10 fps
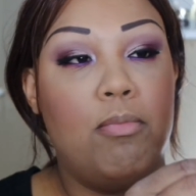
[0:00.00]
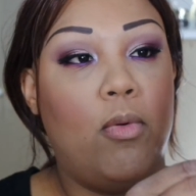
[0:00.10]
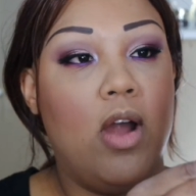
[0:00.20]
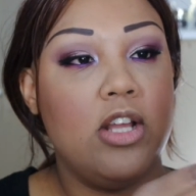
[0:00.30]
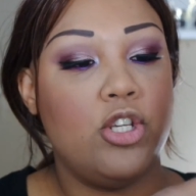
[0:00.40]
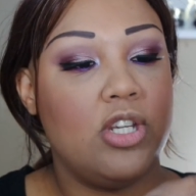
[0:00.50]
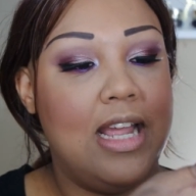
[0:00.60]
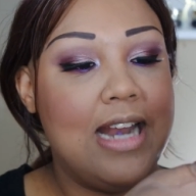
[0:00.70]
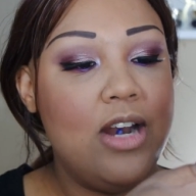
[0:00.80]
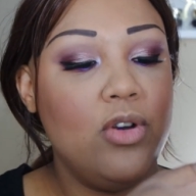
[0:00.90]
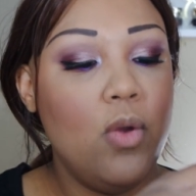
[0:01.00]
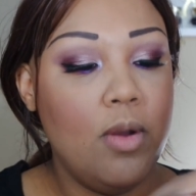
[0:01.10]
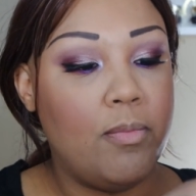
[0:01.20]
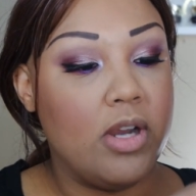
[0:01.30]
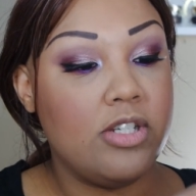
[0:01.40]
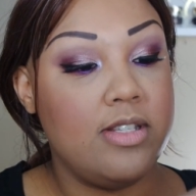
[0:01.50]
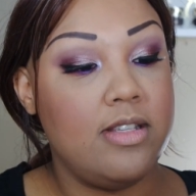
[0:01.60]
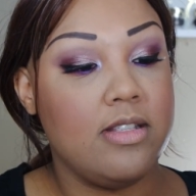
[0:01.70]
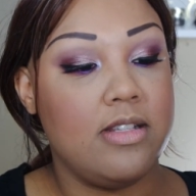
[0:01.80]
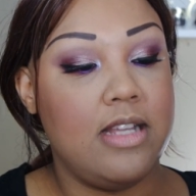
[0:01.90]
brush. And I don't know what brush this
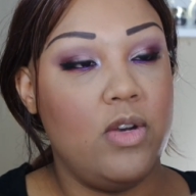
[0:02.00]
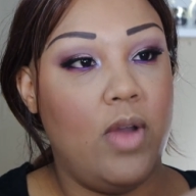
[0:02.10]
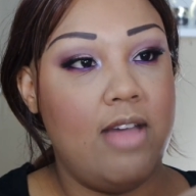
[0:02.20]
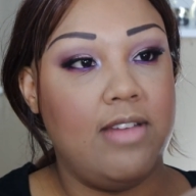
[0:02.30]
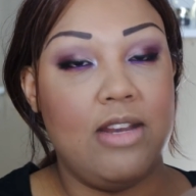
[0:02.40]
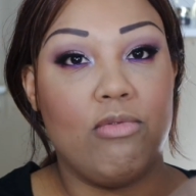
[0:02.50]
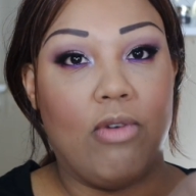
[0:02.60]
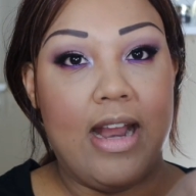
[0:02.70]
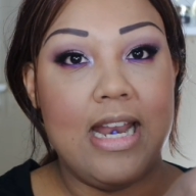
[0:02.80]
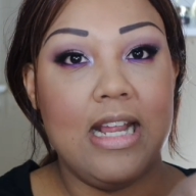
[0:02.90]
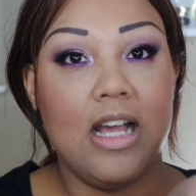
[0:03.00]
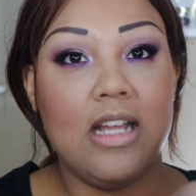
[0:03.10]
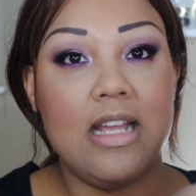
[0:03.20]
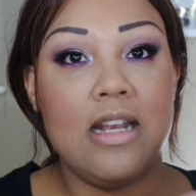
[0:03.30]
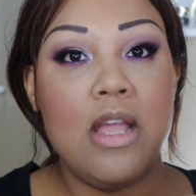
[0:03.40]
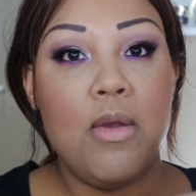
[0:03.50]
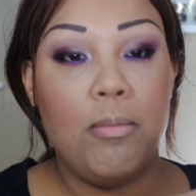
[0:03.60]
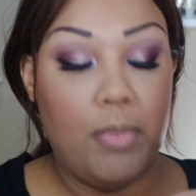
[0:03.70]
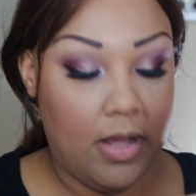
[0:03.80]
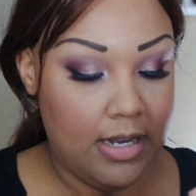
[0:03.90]
is because they don't have any writing on it.
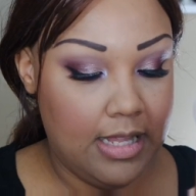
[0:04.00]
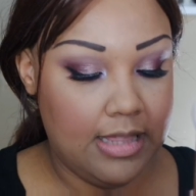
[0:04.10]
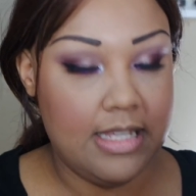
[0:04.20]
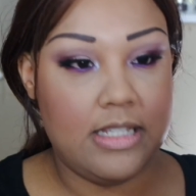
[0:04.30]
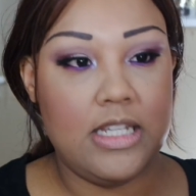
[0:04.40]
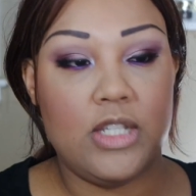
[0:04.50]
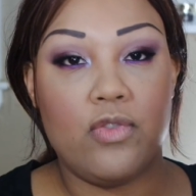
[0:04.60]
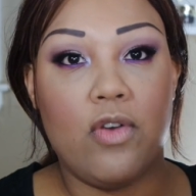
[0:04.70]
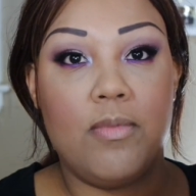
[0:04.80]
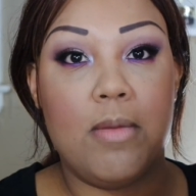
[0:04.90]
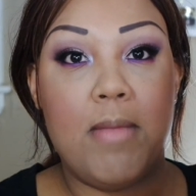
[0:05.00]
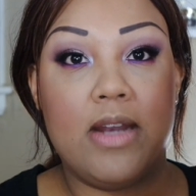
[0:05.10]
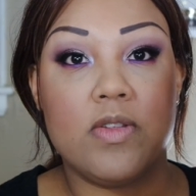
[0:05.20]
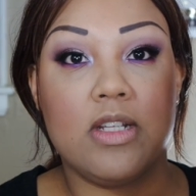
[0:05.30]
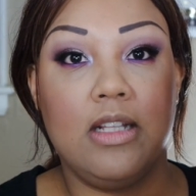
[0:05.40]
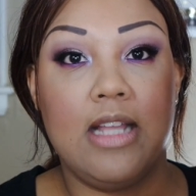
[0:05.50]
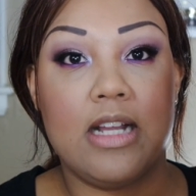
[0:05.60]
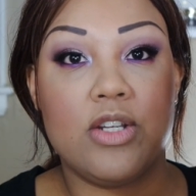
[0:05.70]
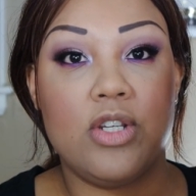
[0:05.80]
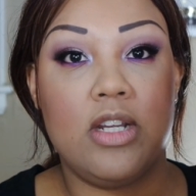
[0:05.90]
But this is from the Metals
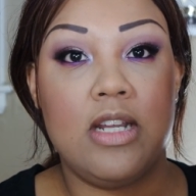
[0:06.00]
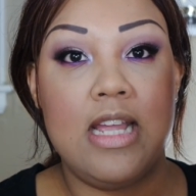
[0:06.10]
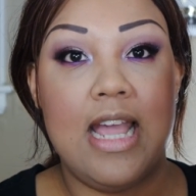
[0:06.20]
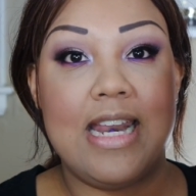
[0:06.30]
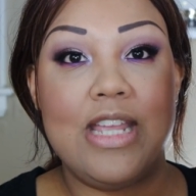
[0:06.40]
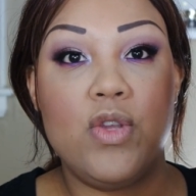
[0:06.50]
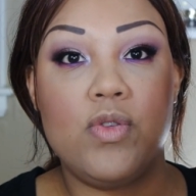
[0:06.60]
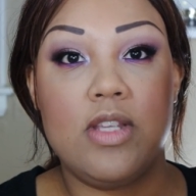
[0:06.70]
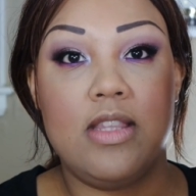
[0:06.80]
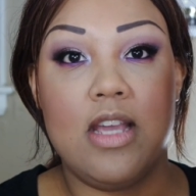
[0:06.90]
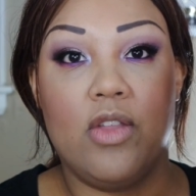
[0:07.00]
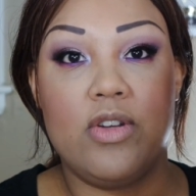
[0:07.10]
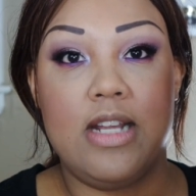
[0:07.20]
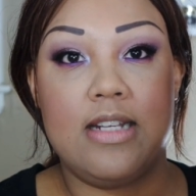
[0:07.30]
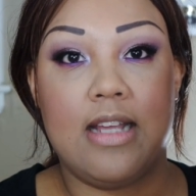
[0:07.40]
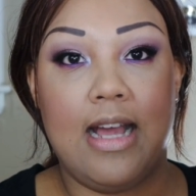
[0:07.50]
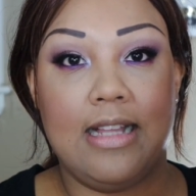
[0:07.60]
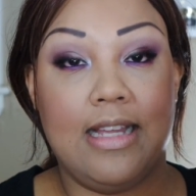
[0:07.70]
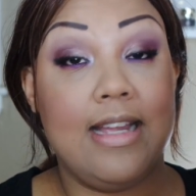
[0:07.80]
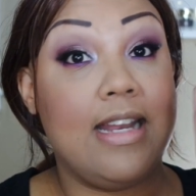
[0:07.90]
collection. And I used it the other day to
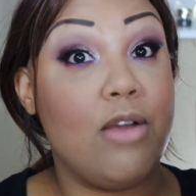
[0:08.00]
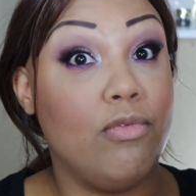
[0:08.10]
highlight, and